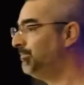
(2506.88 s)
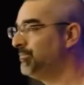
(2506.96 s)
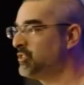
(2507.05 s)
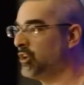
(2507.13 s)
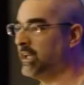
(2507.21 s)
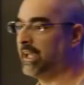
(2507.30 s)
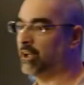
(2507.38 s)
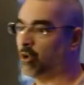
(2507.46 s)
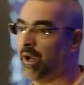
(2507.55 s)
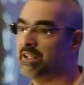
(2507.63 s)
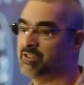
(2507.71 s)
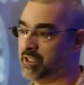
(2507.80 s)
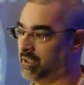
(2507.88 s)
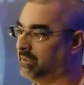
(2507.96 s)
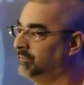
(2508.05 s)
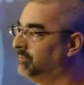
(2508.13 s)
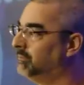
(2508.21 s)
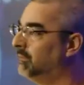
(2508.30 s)
it's going to get crazier.
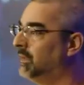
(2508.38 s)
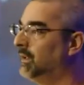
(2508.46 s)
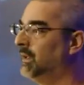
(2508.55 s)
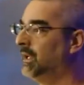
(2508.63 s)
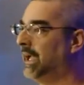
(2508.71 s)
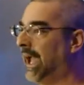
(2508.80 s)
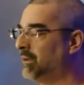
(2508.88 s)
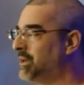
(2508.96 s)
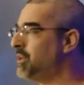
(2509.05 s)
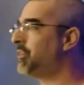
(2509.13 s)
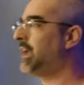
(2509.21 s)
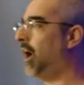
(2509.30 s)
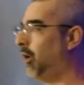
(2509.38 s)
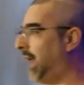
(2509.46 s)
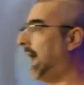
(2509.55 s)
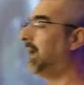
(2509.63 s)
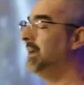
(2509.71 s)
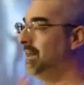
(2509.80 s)
And when you think,
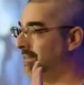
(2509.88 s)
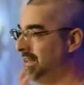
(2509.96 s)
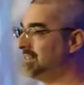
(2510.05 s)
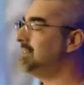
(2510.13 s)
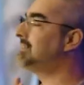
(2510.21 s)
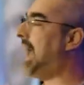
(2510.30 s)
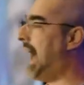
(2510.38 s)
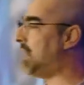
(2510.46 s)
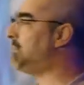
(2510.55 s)
okay, this has got